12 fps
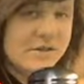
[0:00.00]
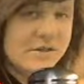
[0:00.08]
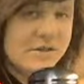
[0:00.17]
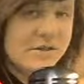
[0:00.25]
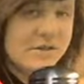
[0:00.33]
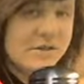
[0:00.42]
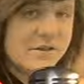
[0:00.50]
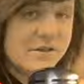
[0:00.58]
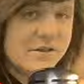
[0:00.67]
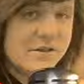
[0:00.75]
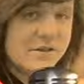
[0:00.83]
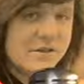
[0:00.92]

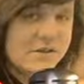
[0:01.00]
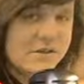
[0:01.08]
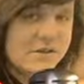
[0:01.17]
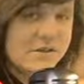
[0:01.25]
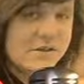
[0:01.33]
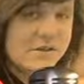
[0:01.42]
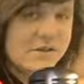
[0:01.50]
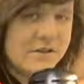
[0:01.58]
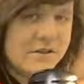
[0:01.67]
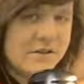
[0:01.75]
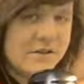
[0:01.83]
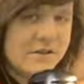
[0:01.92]

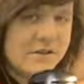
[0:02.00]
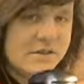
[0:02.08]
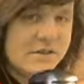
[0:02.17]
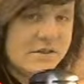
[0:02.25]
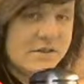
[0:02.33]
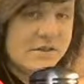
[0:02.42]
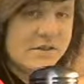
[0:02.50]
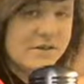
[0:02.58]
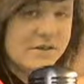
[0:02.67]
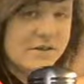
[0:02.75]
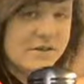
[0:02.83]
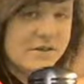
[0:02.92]

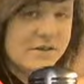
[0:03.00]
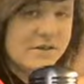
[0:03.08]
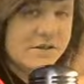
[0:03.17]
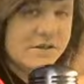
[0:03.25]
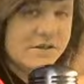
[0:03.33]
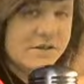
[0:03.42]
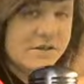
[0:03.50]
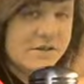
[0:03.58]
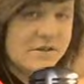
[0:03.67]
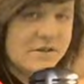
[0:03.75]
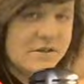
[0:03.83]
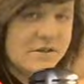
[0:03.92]

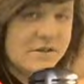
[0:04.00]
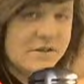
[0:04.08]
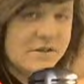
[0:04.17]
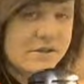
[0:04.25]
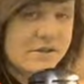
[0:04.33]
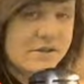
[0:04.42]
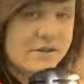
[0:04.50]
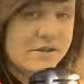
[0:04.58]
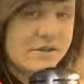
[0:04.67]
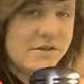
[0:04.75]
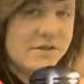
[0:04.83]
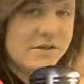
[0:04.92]

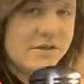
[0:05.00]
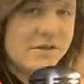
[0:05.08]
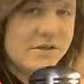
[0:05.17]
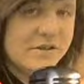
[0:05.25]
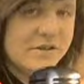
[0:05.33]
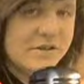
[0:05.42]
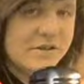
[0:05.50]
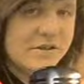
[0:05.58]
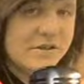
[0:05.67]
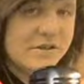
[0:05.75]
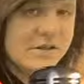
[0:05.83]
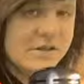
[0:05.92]

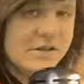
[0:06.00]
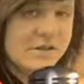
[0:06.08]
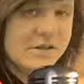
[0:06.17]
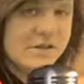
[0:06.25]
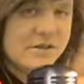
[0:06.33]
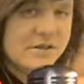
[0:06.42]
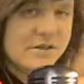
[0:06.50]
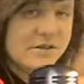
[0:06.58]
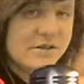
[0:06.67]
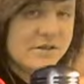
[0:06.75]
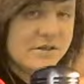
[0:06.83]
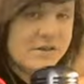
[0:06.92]

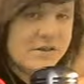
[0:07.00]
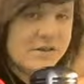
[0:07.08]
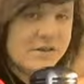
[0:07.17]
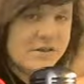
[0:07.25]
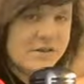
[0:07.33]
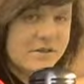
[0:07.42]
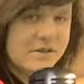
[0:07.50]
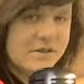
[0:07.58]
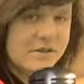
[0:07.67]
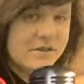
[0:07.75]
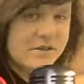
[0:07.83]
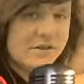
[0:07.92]
(not speaking)